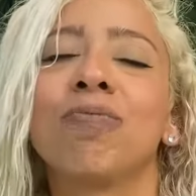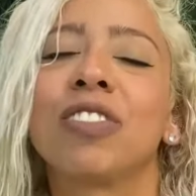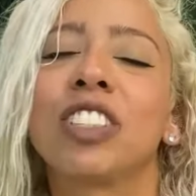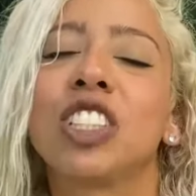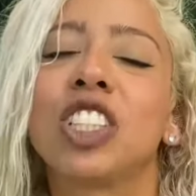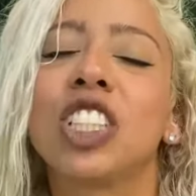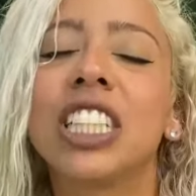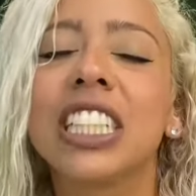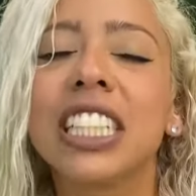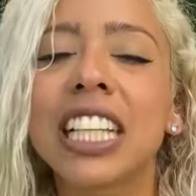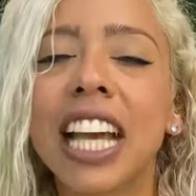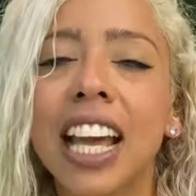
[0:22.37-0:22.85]

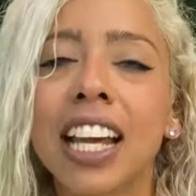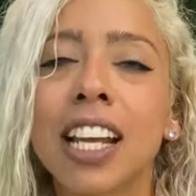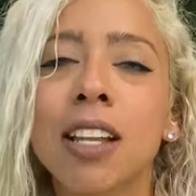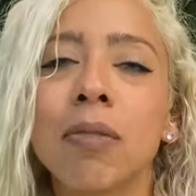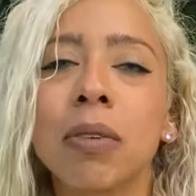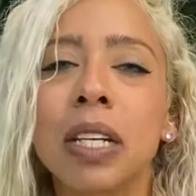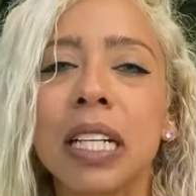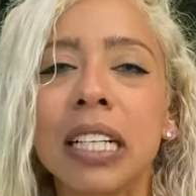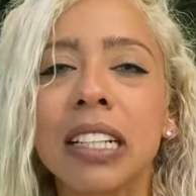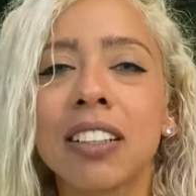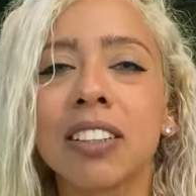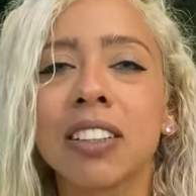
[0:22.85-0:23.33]
she
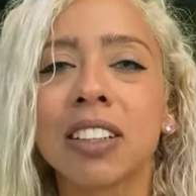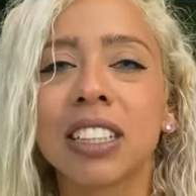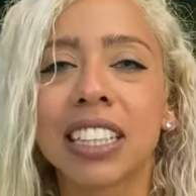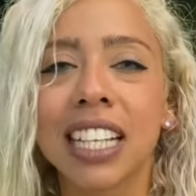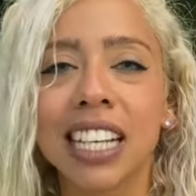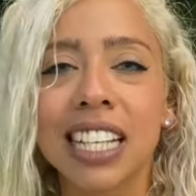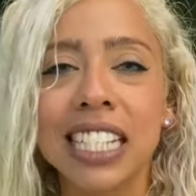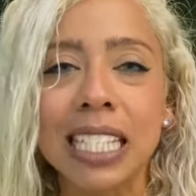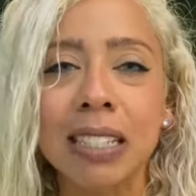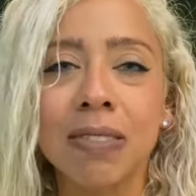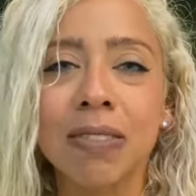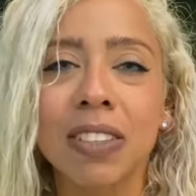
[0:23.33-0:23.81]
guided me to
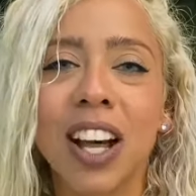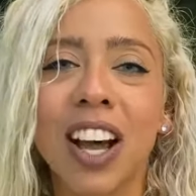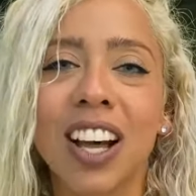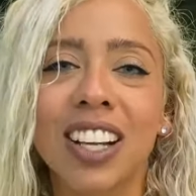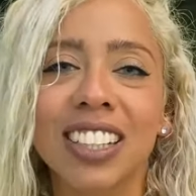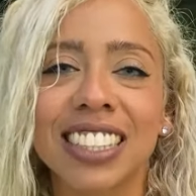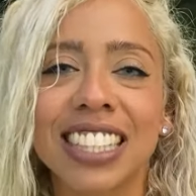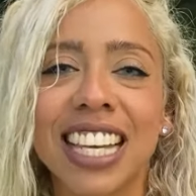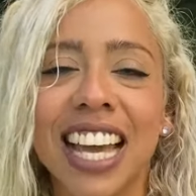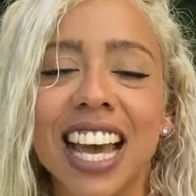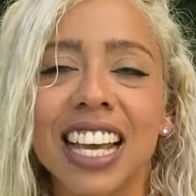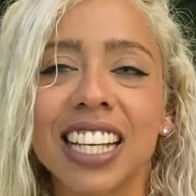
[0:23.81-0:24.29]
get some
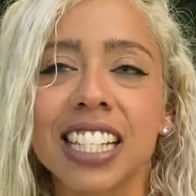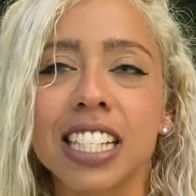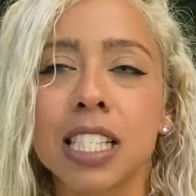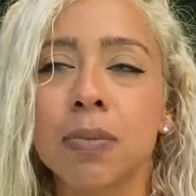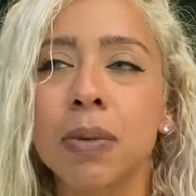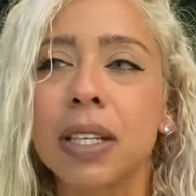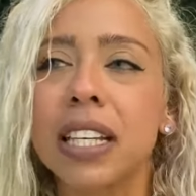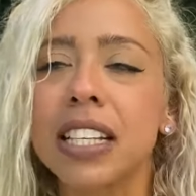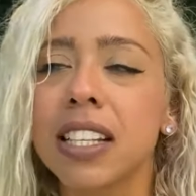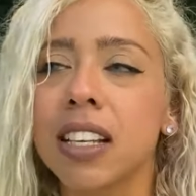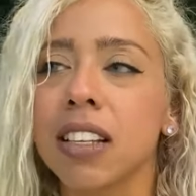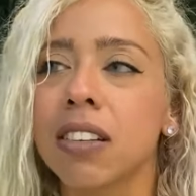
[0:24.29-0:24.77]
contacts
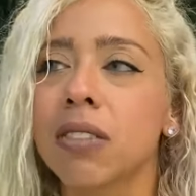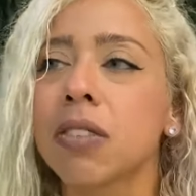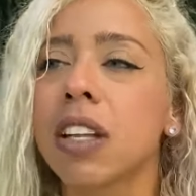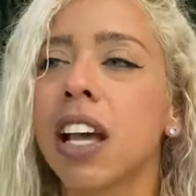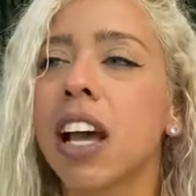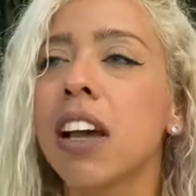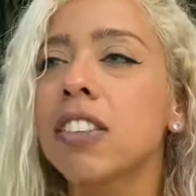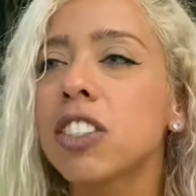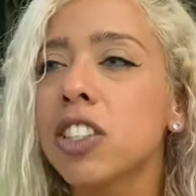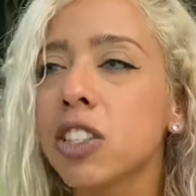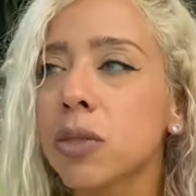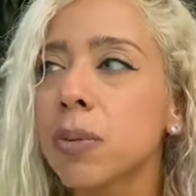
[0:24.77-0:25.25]
because I,
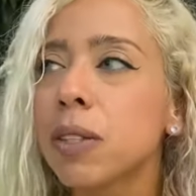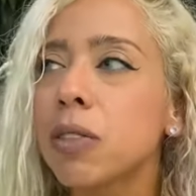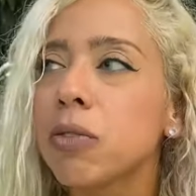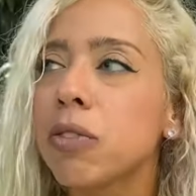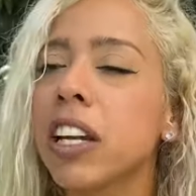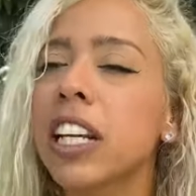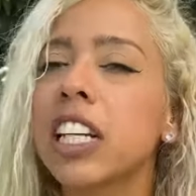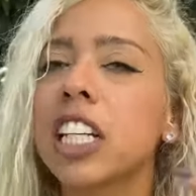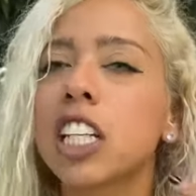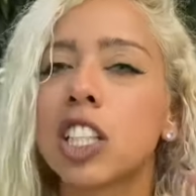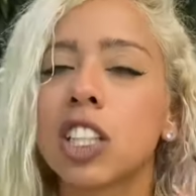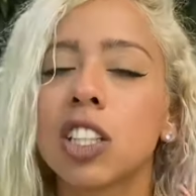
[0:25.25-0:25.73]
have just been
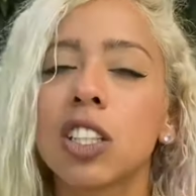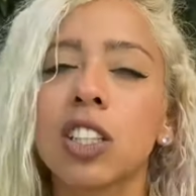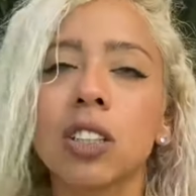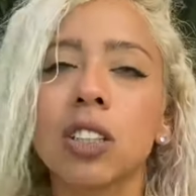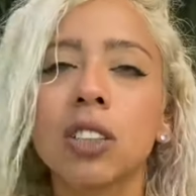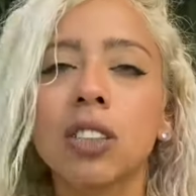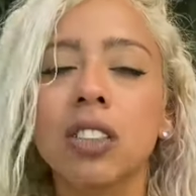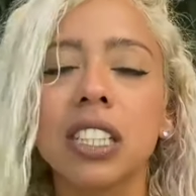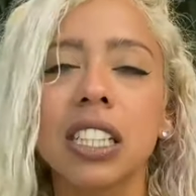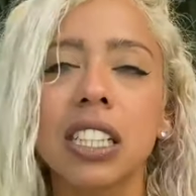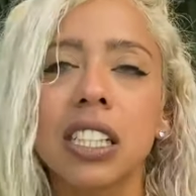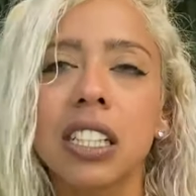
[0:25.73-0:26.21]
very
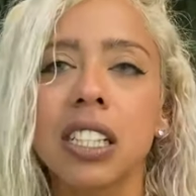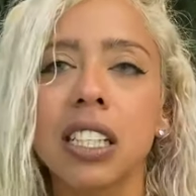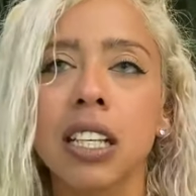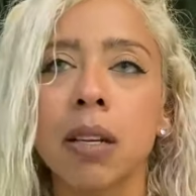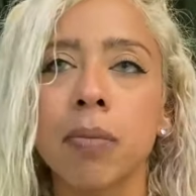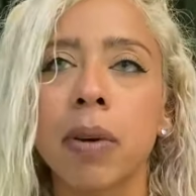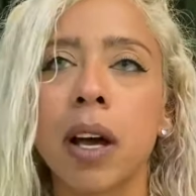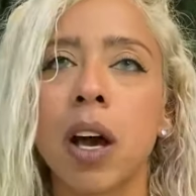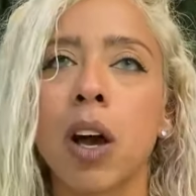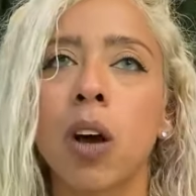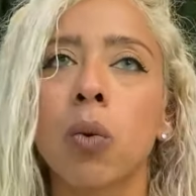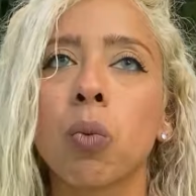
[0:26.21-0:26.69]
curious
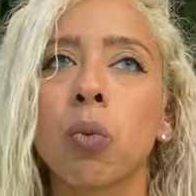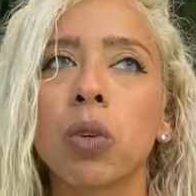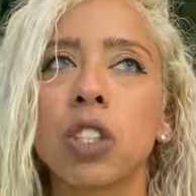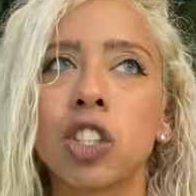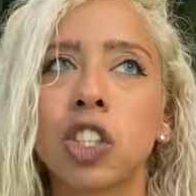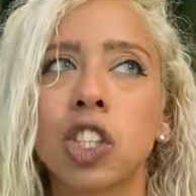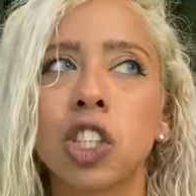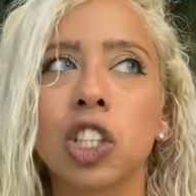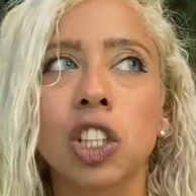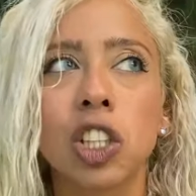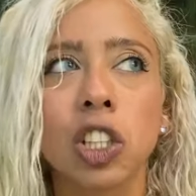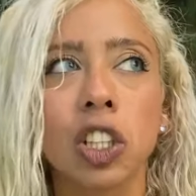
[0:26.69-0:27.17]
about what
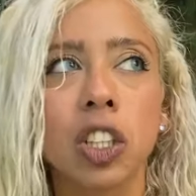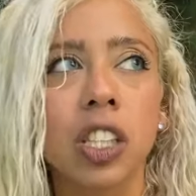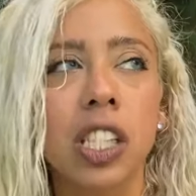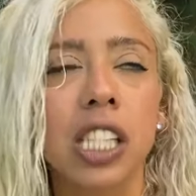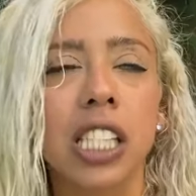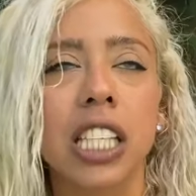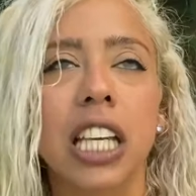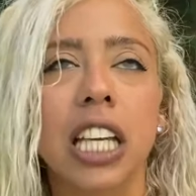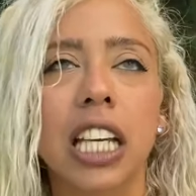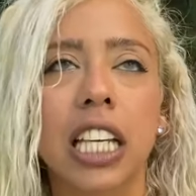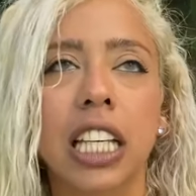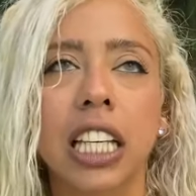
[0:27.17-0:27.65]
she
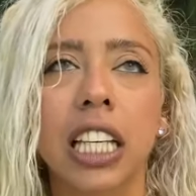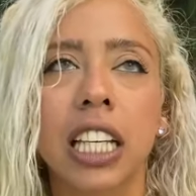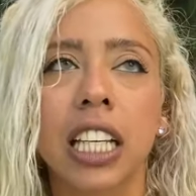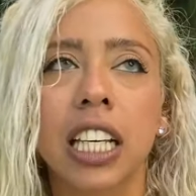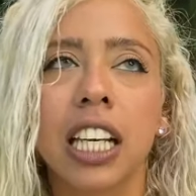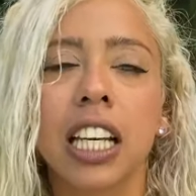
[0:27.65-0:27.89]
looks like,